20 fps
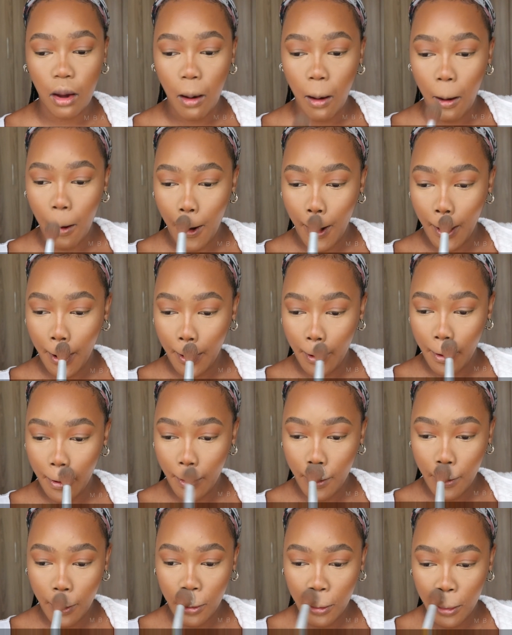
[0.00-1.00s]
on
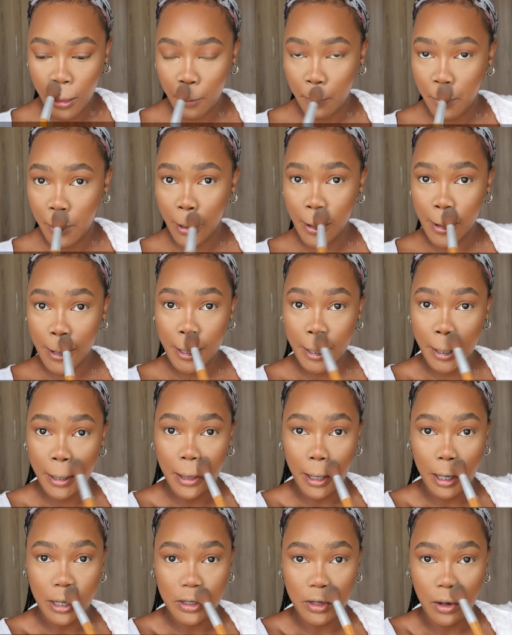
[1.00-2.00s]
the person
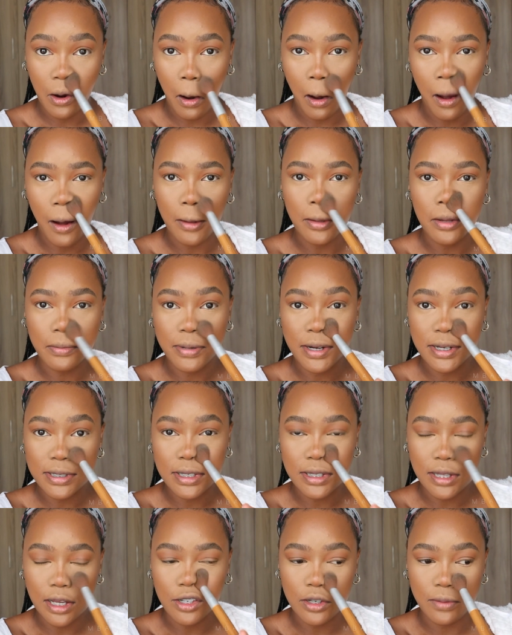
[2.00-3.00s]
that you are, the
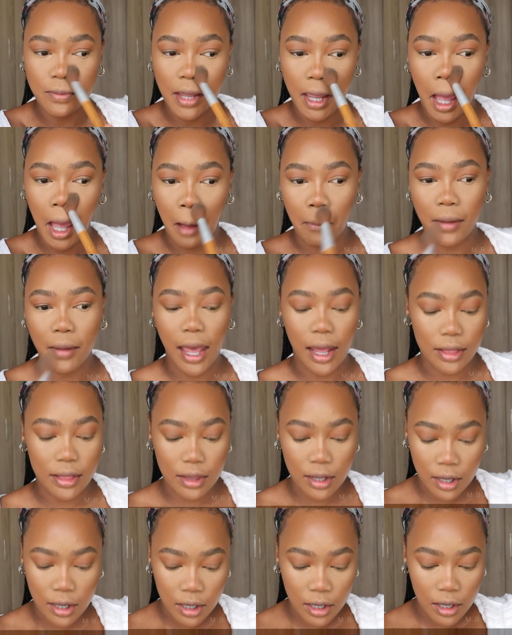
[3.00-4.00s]
person that you become,
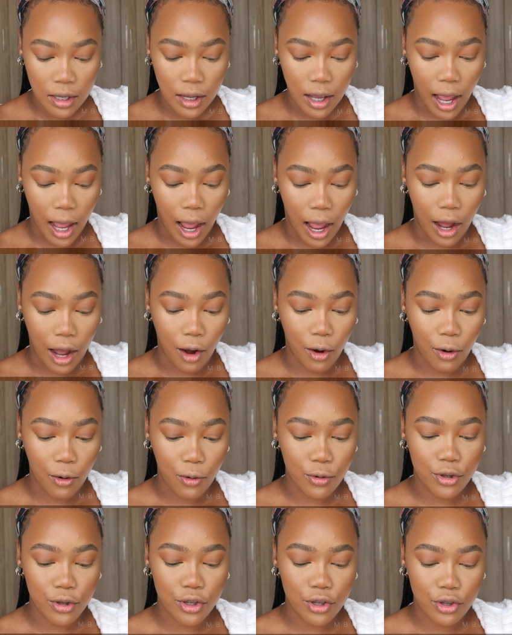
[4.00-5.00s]
and
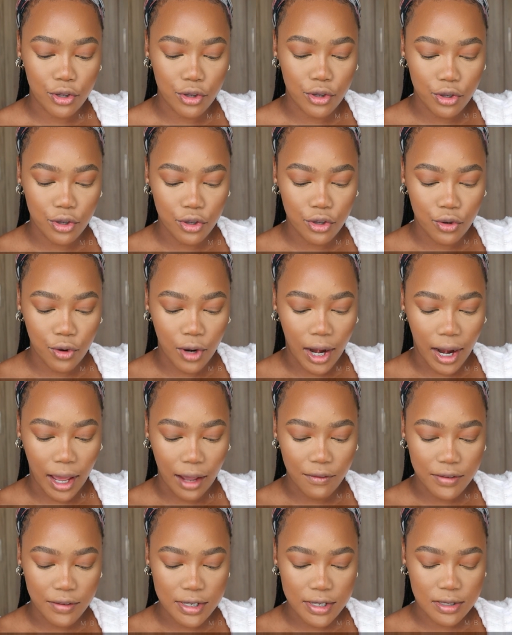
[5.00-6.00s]
how your
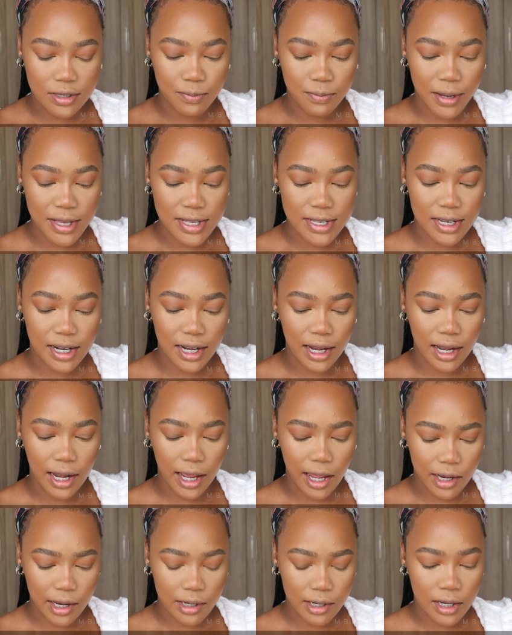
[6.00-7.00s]
life is basically
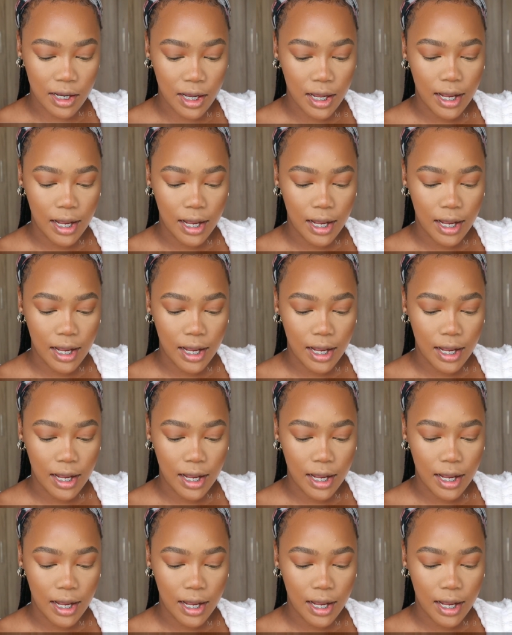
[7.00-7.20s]
led.